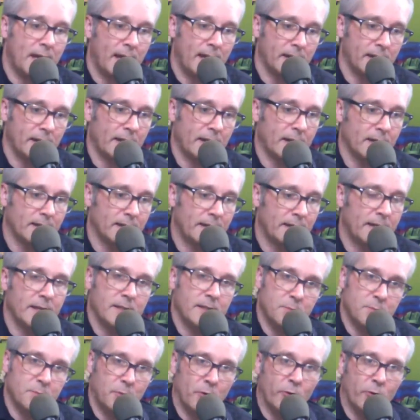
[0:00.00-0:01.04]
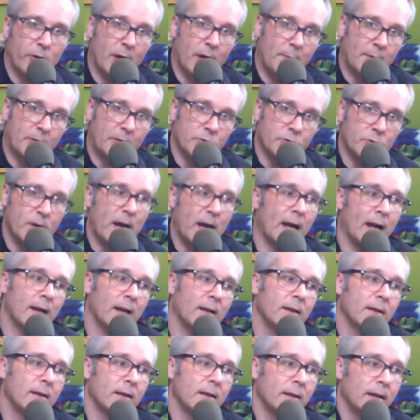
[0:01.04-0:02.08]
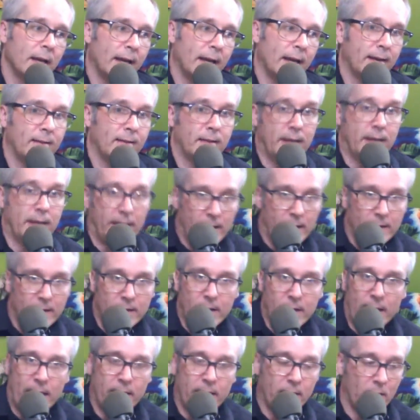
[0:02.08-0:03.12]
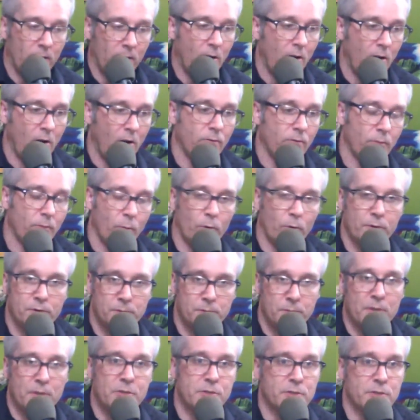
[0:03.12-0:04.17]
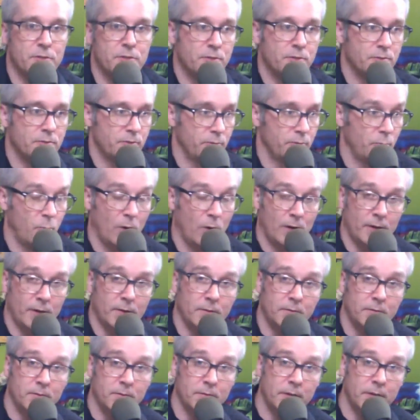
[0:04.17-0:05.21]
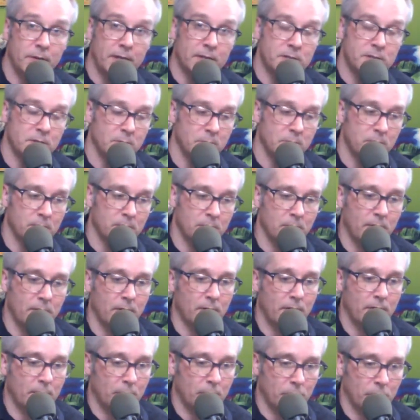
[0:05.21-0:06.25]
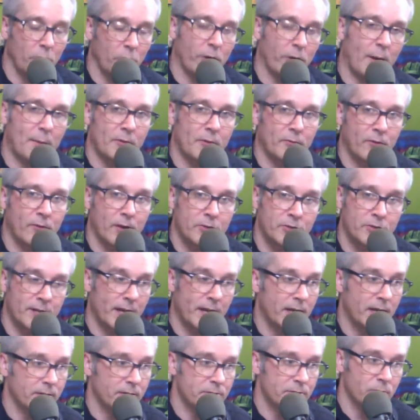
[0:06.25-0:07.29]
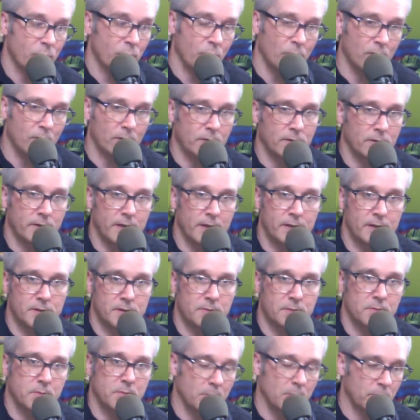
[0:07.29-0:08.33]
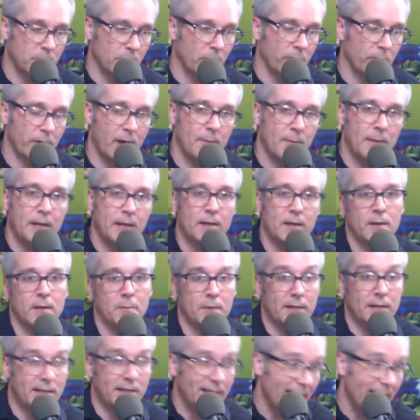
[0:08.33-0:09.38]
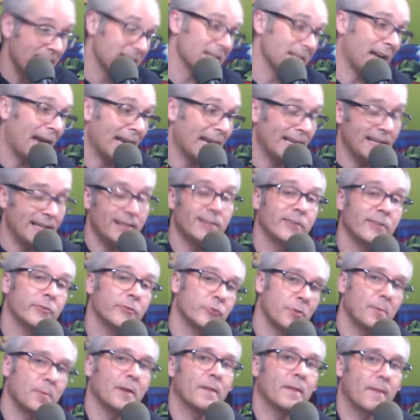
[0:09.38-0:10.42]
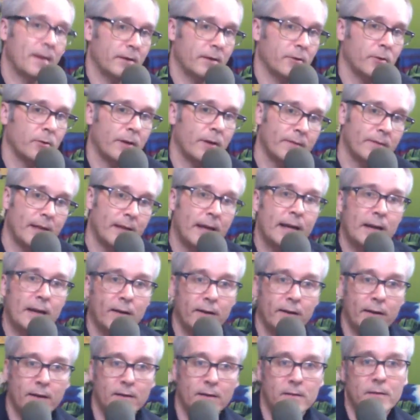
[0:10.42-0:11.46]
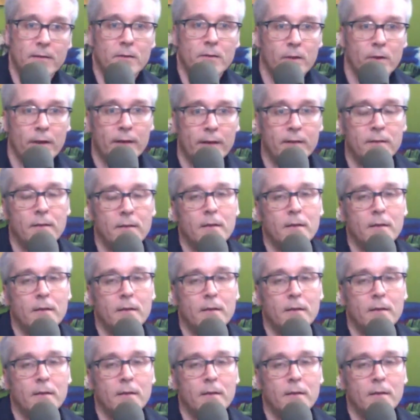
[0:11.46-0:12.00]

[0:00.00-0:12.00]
and like a kids programming track, and they had a call for submissions. Do you want to lead some programming for educators or kids programming? And I'm like, yes, I can contribute in that that area, right?